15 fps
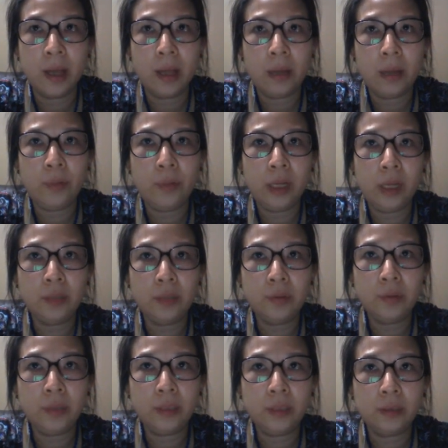we need to
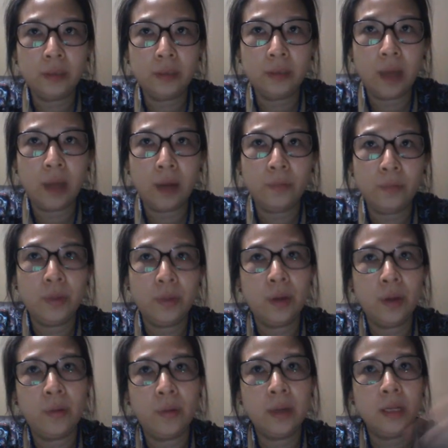list we
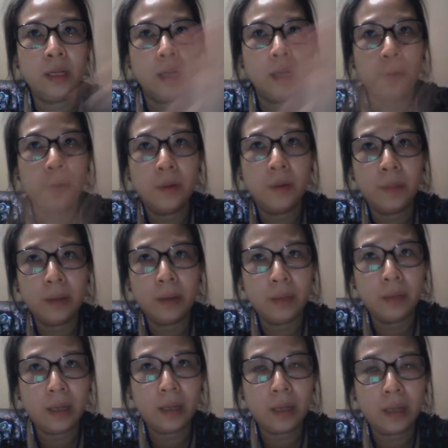already know about the
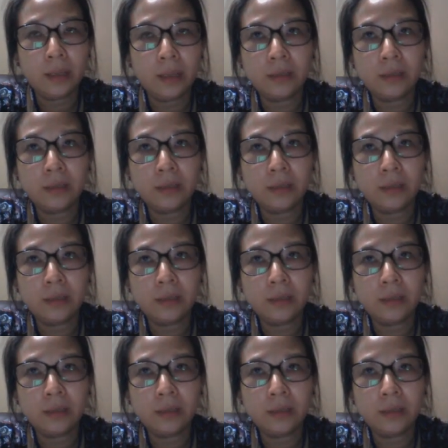needs,